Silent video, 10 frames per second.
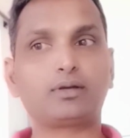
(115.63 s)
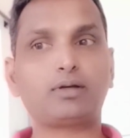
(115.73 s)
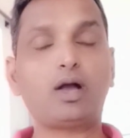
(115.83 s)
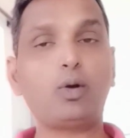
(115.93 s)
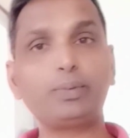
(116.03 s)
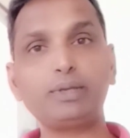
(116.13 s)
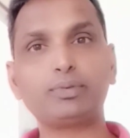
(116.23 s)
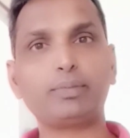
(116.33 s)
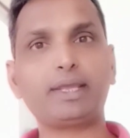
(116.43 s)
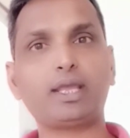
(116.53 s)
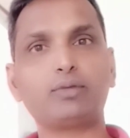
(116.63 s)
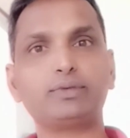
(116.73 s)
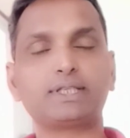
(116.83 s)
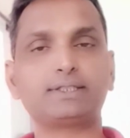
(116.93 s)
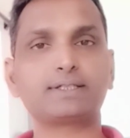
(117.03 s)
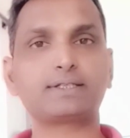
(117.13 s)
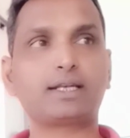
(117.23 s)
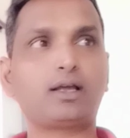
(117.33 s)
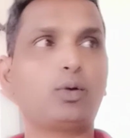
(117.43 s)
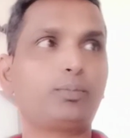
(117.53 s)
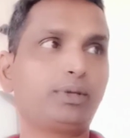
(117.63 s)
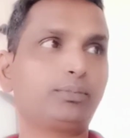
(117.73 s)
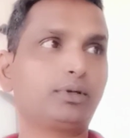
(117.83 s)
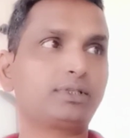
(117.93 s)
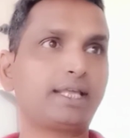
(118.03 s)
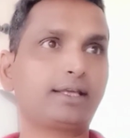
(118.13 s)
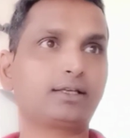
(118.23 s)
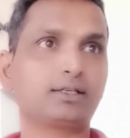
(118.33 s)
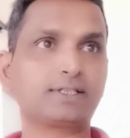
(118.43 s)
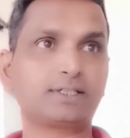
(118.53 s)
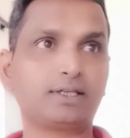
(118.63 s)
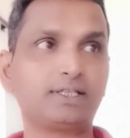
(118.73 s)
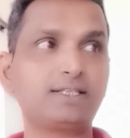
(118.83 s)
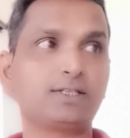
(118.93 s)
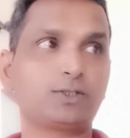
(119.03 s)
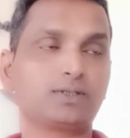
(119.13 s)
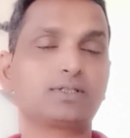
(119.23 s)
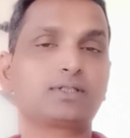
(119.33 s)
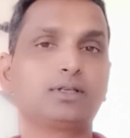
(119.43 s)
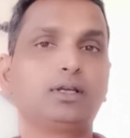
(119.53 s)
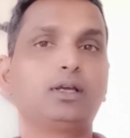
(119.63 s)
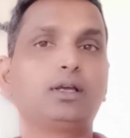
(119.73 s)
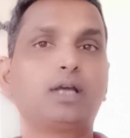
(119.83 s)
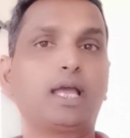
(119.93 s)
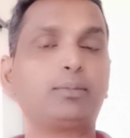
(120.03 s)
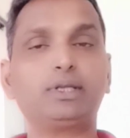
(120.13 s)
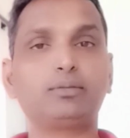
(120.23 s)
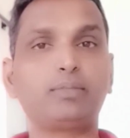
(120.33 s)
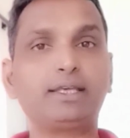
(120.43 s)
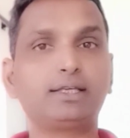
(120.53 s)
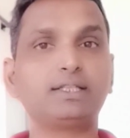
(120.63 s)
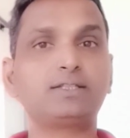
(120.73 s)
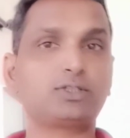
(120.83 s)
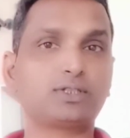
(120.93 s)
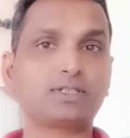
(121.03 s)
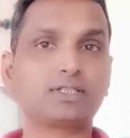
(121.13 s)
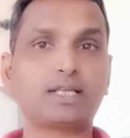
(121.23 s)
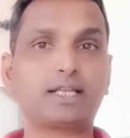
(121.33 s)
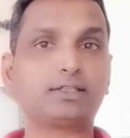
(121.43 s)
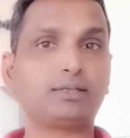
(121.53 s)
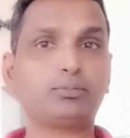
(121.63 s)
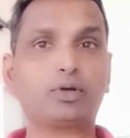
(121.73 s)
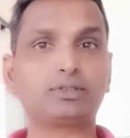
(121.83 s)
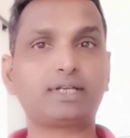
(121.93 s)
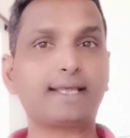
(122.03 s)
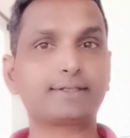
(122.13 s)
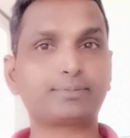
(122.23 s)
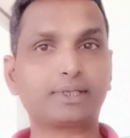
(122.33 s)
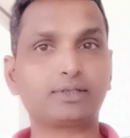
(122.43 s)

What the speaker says: how people behave with others and how people take certain decisions. I mean, making decisions is another important aspect